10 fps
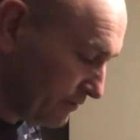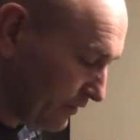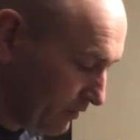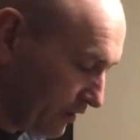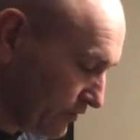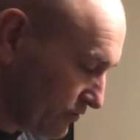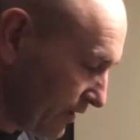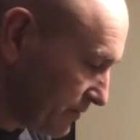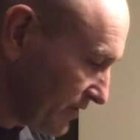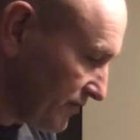All your
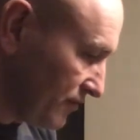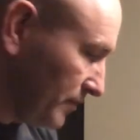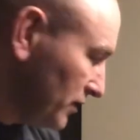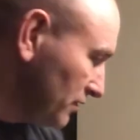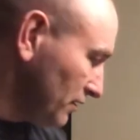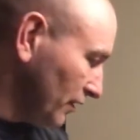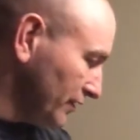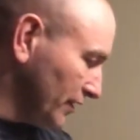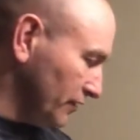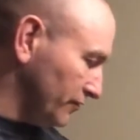traps has to be
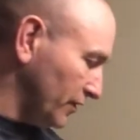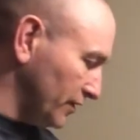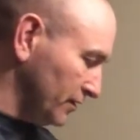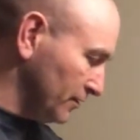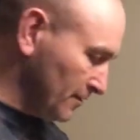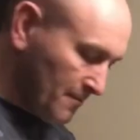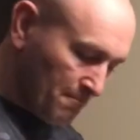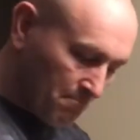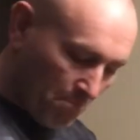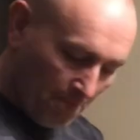identified.
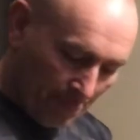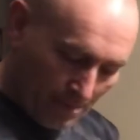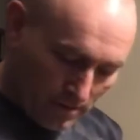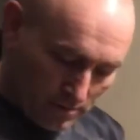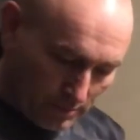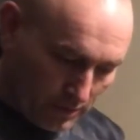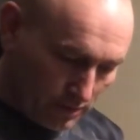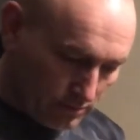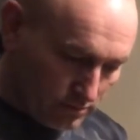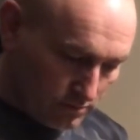But
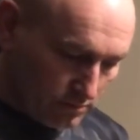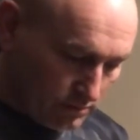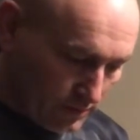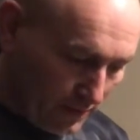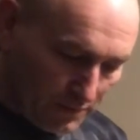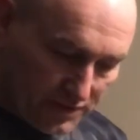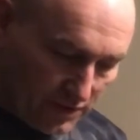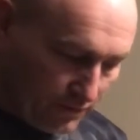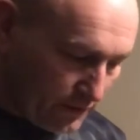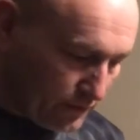that was it
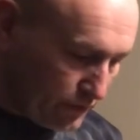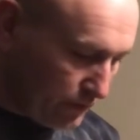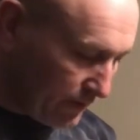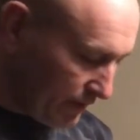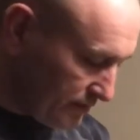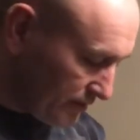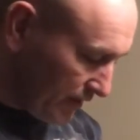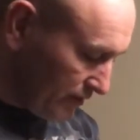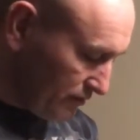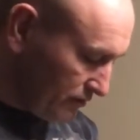for the 2 kits
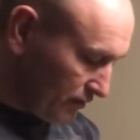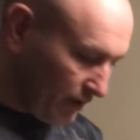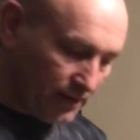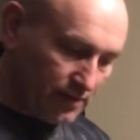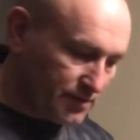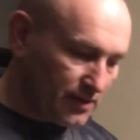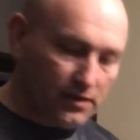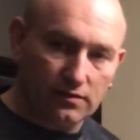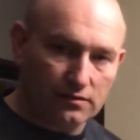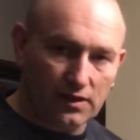then. Like you've
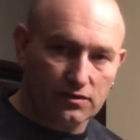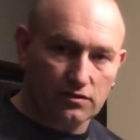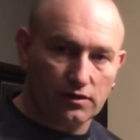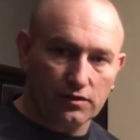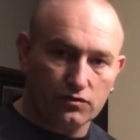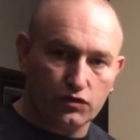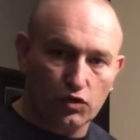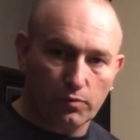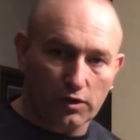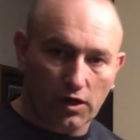seen, that's like
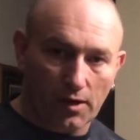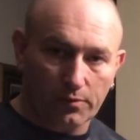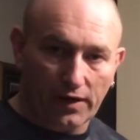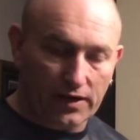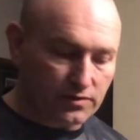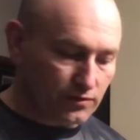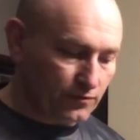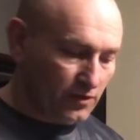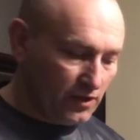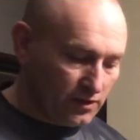super comprehensive.
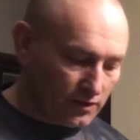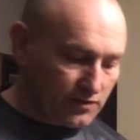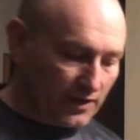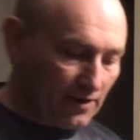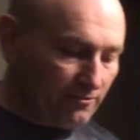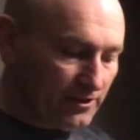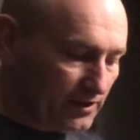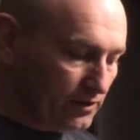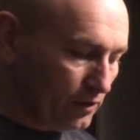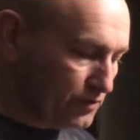There's everything
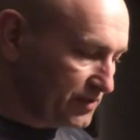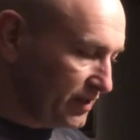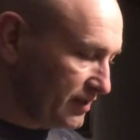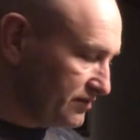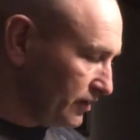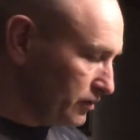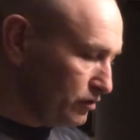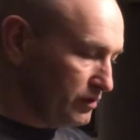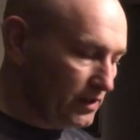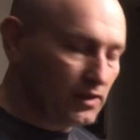in those kits that you
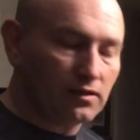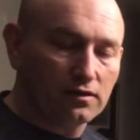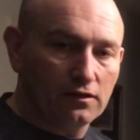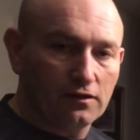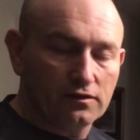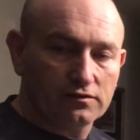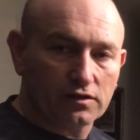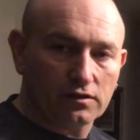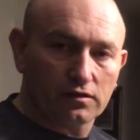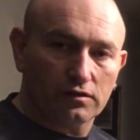need
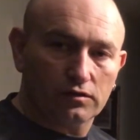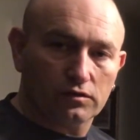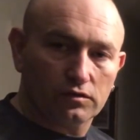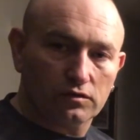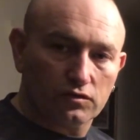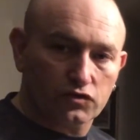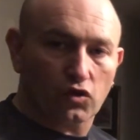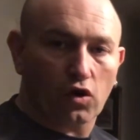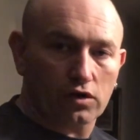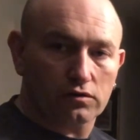to
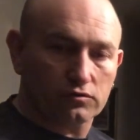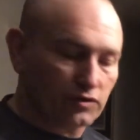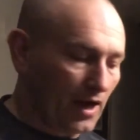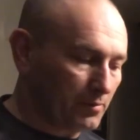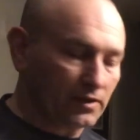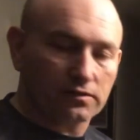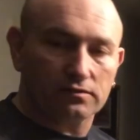start trapping.